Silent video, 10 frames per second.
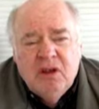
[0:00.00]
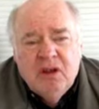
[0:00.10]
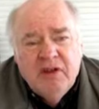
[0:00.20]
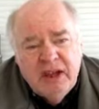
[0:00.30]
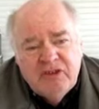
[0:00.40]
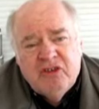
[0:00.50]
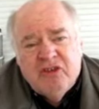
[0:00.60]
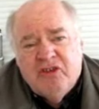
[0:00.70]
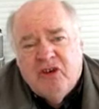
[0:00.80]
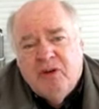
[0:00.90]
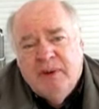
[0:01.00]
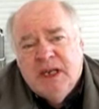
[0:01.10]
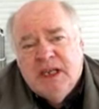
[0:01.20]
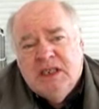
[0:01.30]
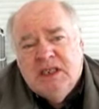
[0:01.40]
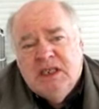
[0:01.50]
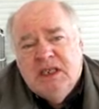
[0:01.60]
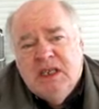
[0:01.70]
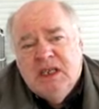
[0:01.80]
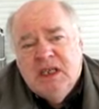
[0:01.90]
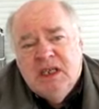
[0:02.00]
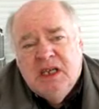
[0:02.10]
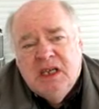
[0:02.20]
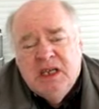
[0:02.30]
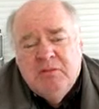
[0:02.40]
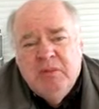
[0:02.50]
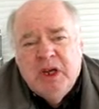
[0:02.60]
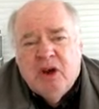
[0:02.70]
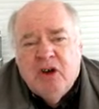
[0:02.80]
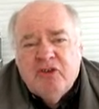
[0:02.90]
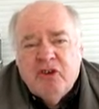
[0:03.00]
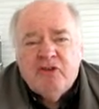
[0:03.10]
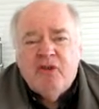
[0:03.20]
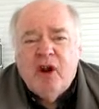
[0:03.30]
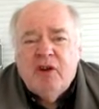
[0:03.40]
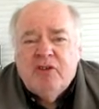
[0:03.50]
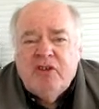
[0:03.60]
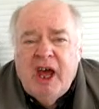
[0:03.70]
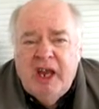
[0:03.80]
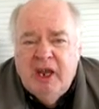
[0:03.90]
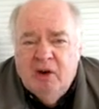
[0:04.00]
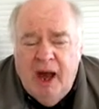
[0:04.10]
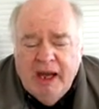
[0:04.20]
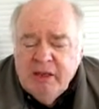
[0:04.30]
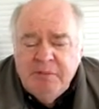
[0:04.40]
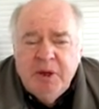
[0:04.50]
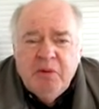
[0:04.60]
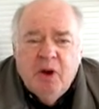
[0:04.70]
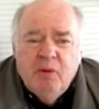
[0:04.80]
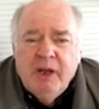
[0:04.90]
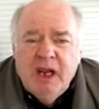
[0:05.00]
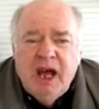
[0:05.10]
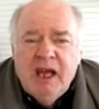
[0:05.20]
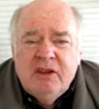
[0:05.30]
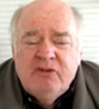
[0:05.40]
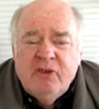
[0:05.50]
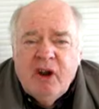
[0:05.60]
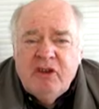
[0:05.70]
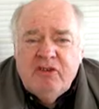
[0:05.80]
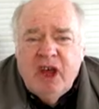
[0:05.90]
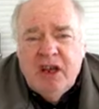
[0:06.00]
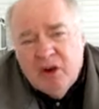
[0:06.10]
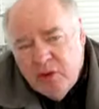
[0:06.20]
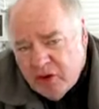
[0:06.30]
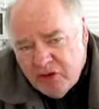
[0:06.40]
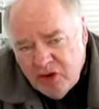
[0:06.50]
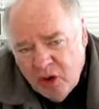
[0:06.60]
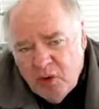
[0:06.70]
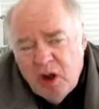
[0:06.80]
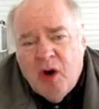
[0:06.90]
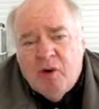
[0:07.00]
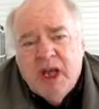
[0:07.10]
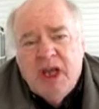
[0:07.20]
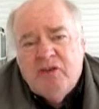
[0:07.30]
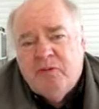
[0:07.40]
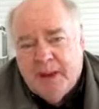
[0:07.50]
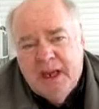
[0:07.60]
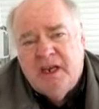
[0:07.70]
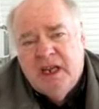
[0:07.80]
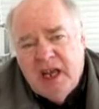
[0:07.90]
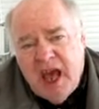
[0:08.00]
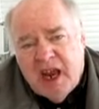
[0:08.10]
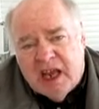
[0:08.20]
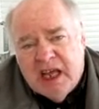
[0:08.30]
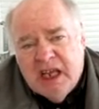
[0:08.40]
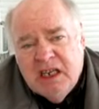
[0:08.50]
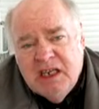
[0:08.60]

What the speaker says: Well, that's disturbing. Because as far as I know, I could be wrong, but as far as I know, there's no law against peeing in an alley.